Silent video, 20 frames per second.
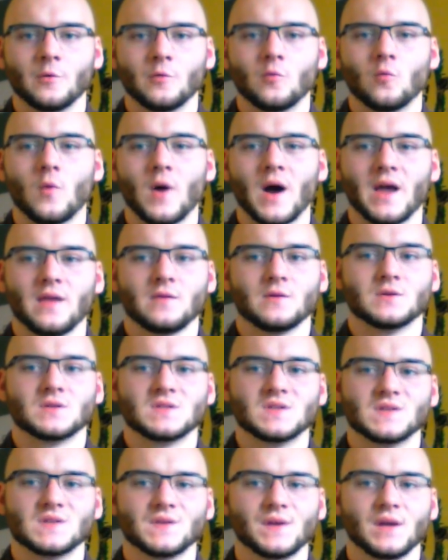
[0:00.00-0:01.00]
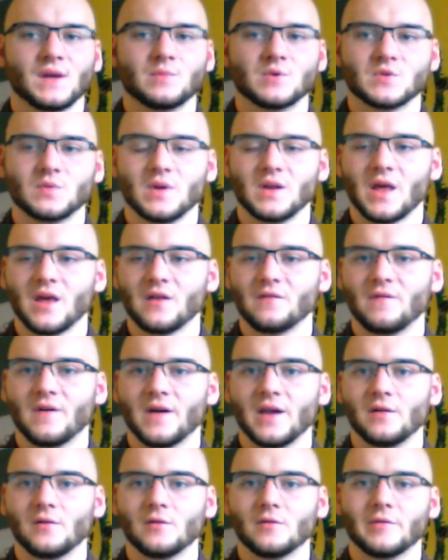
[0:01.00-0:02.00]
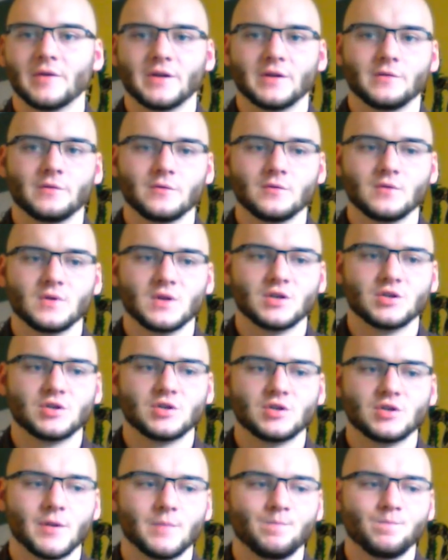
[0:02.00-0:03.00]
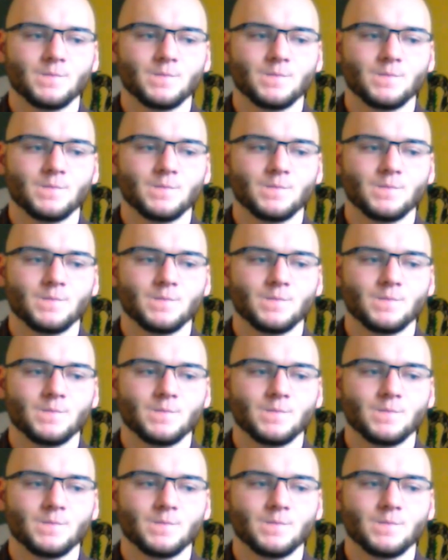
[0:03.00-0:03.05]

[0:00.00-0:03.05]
why there's this link between head final and agglutination.